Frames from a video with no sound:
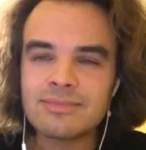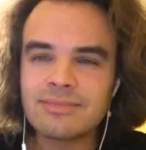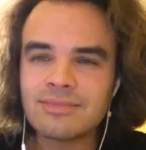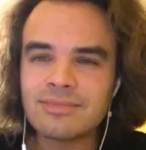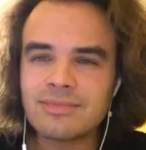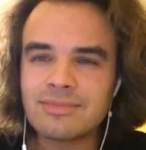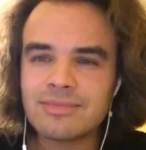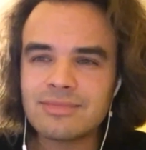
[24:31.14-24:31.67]

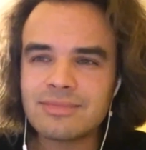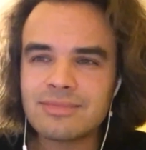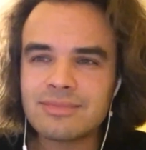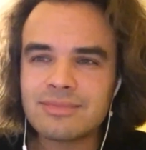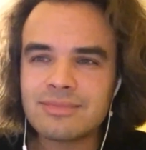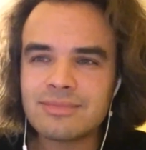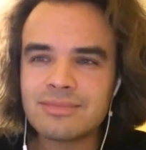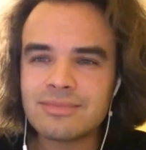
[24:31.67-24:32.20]

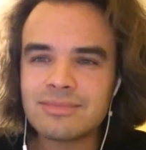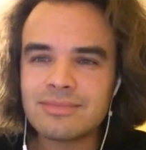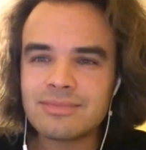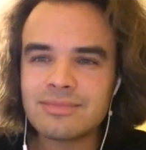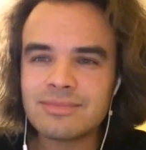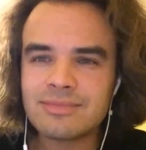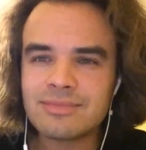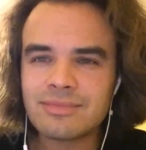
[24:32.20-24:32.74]

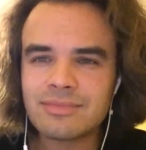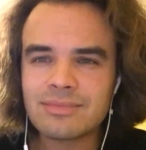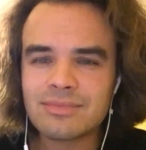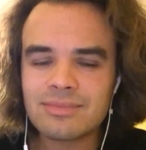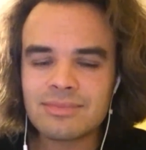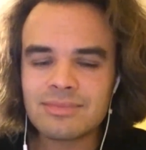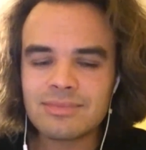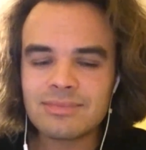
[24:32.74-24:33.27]

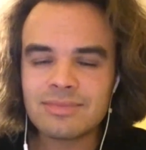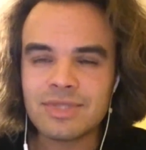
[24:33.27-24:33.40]
No words are spoken by the person on screen.